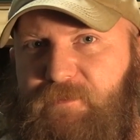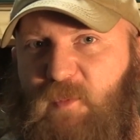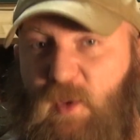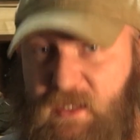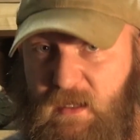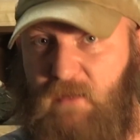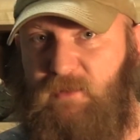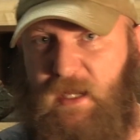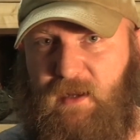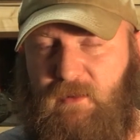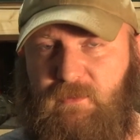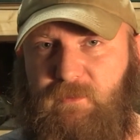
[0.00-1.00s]
We know
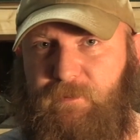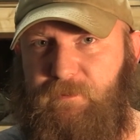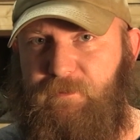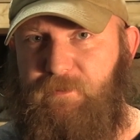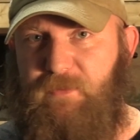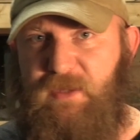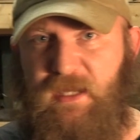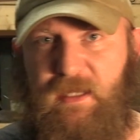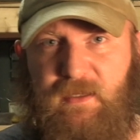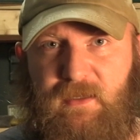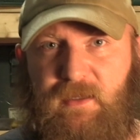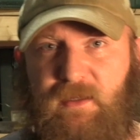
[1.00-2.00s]
now
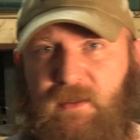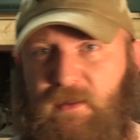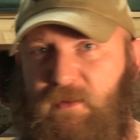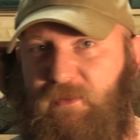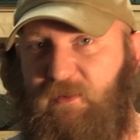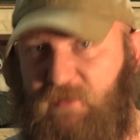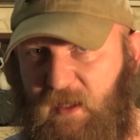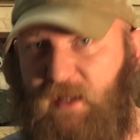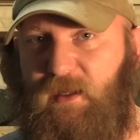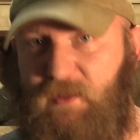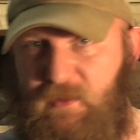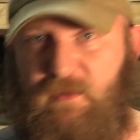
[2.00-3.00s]
that
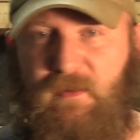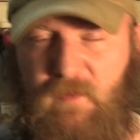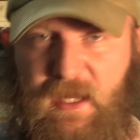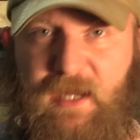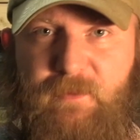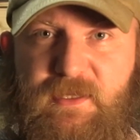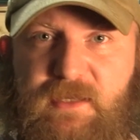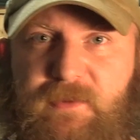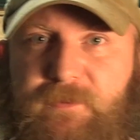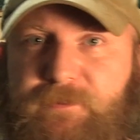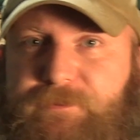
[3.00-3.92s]
society didn't collapse.